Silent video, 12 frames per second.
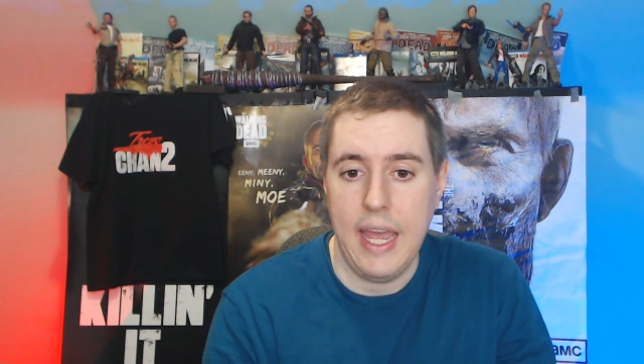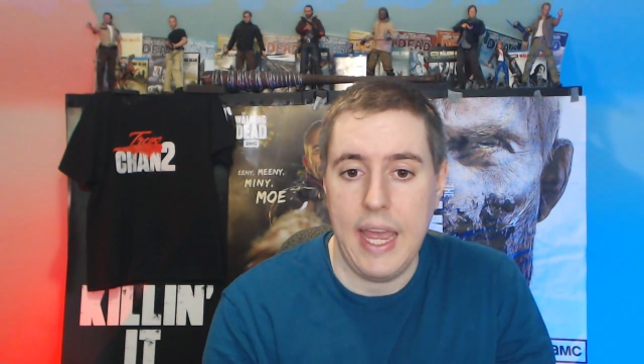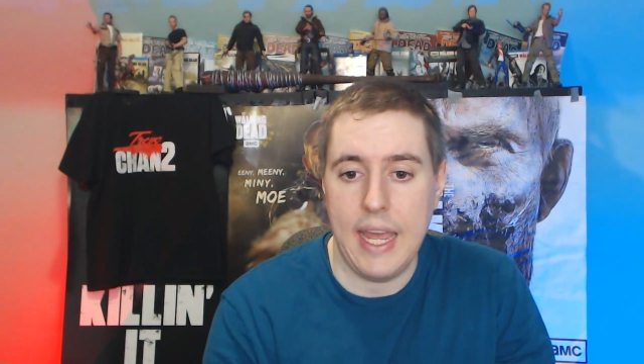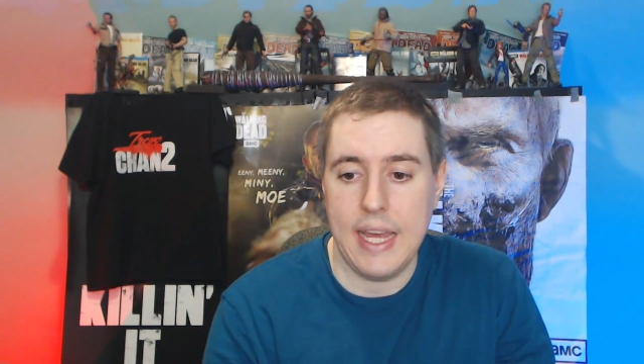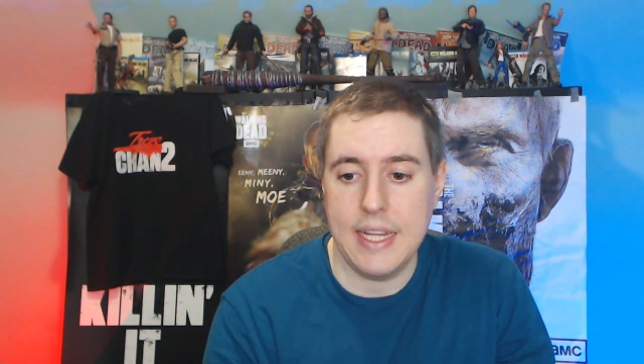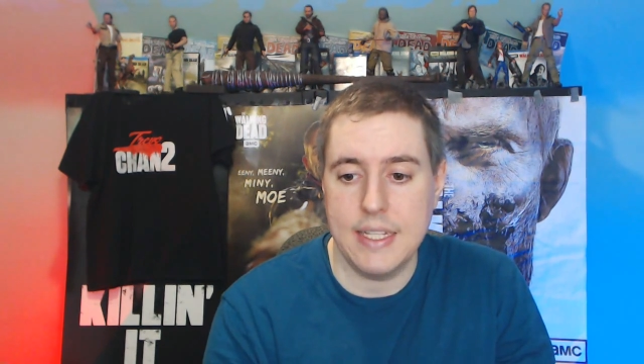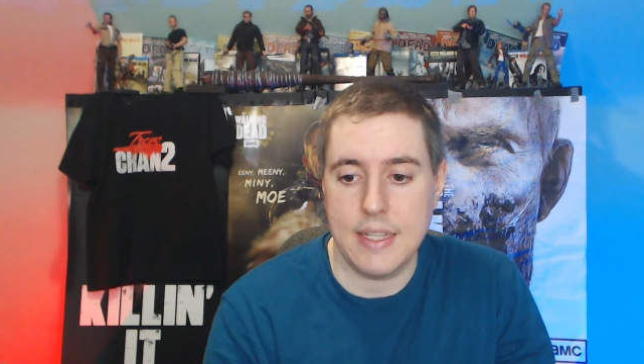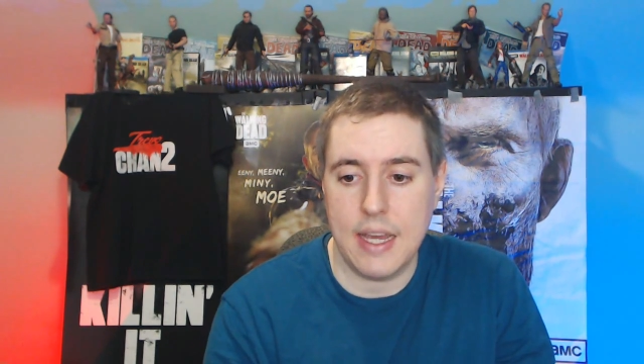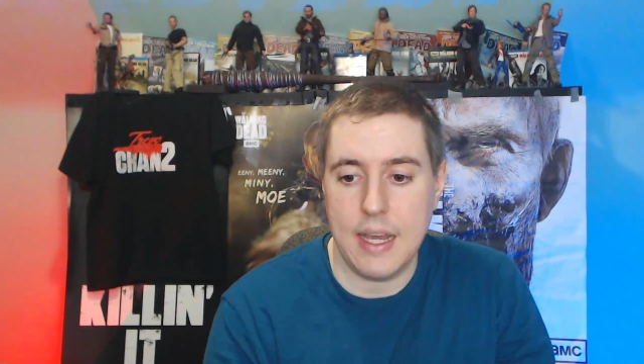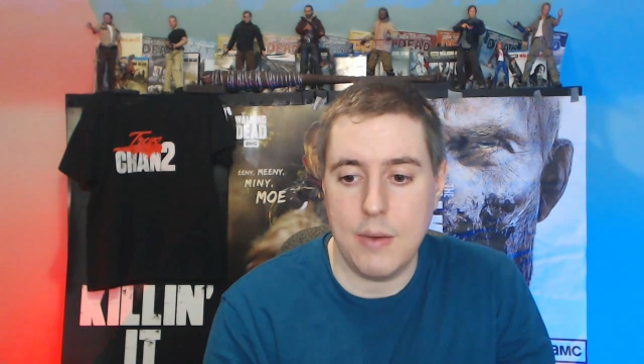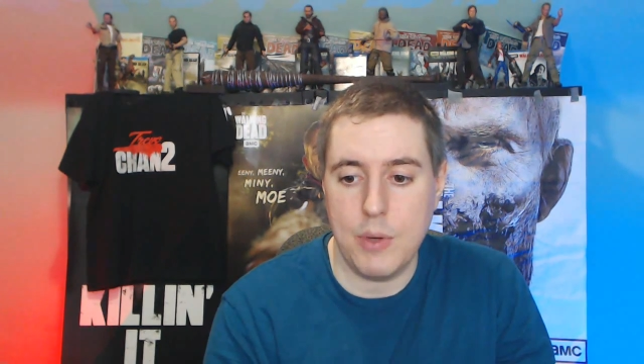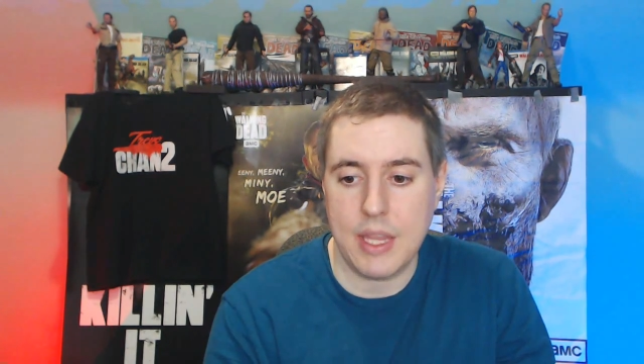and
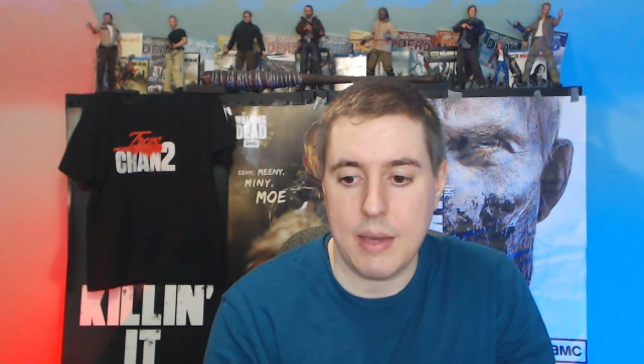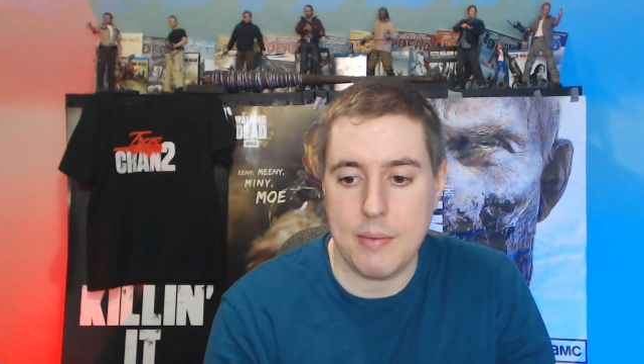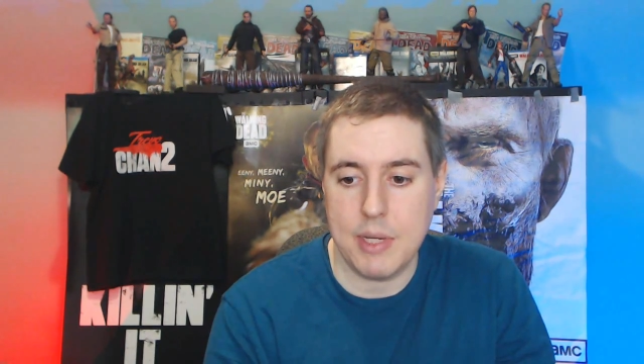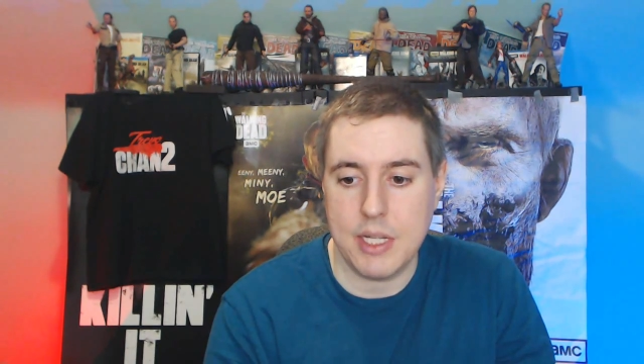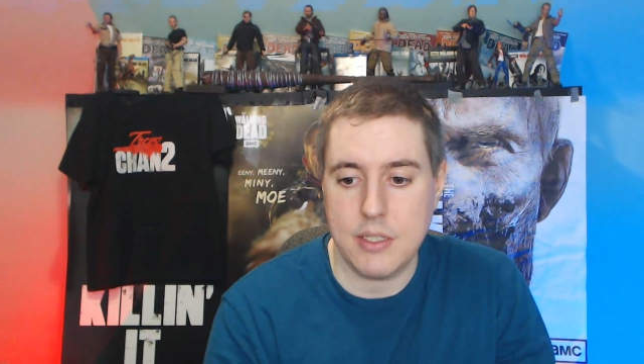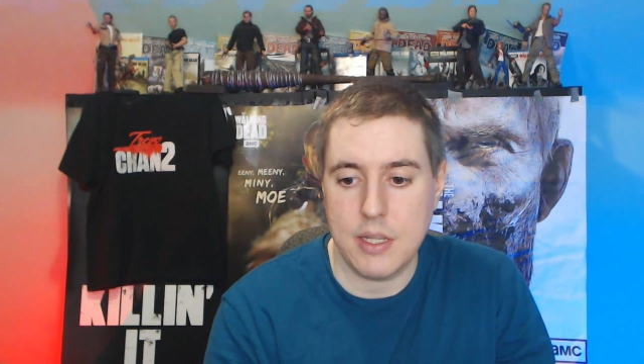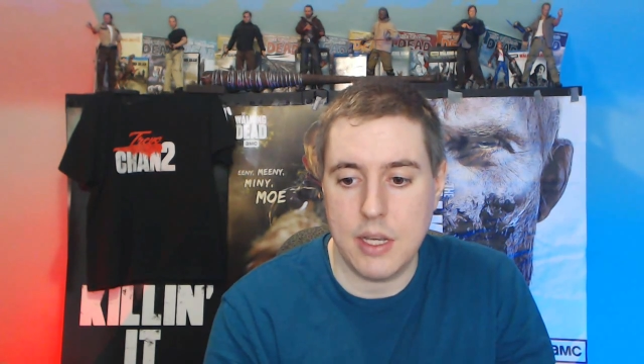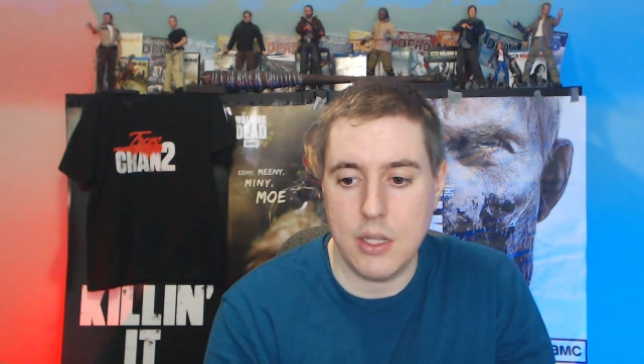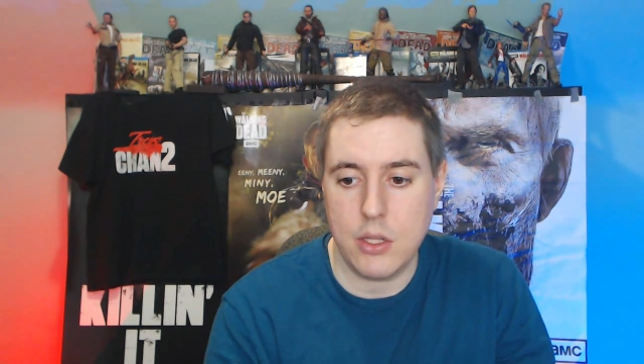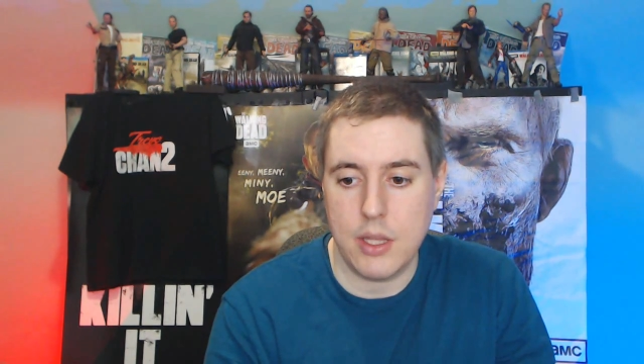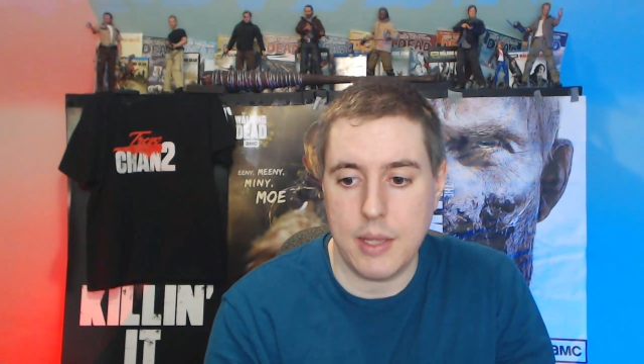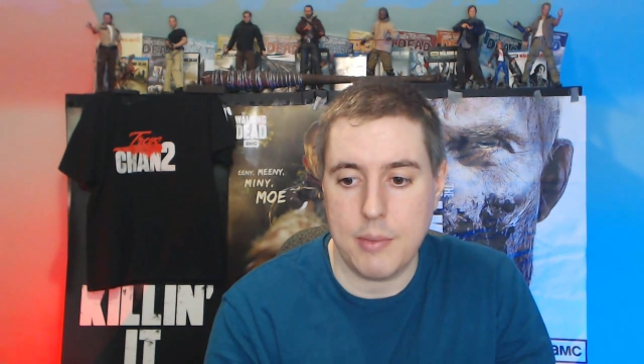uh, what that might uh,
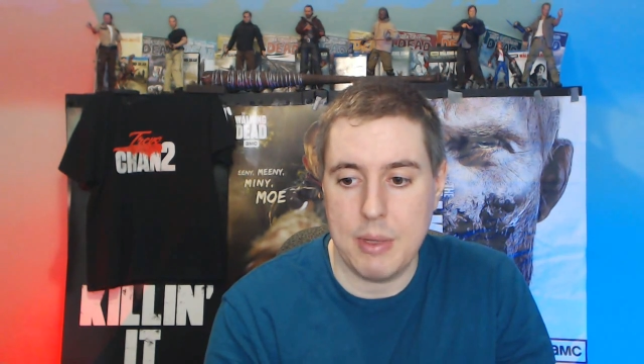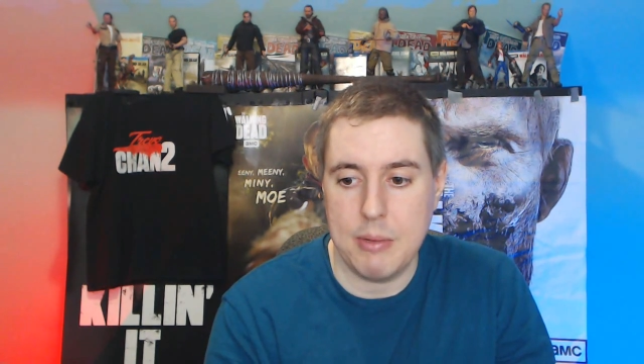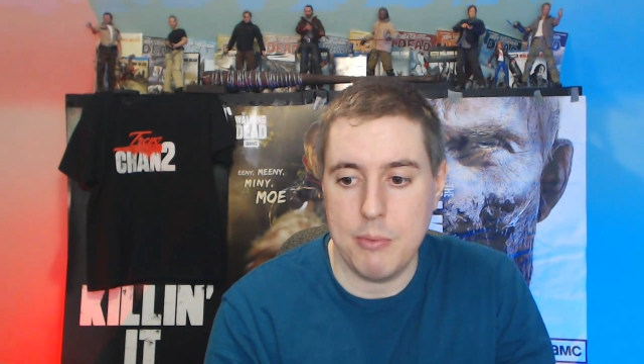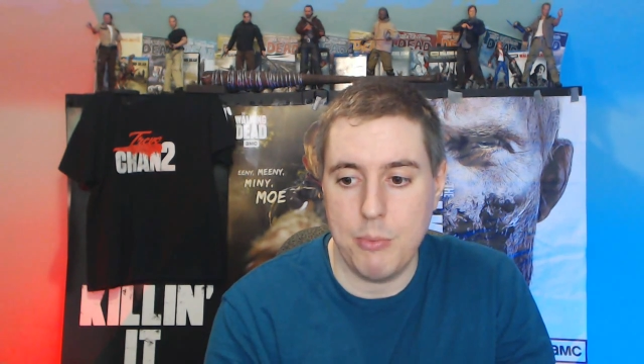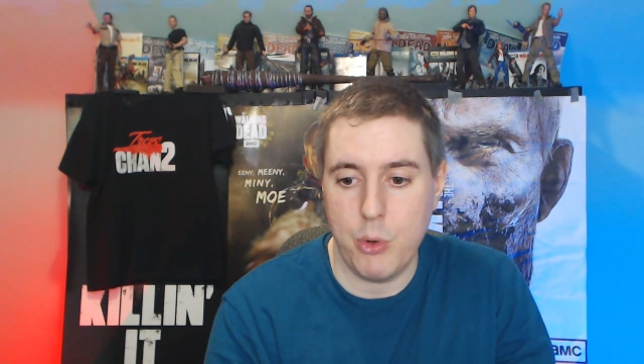look like maybe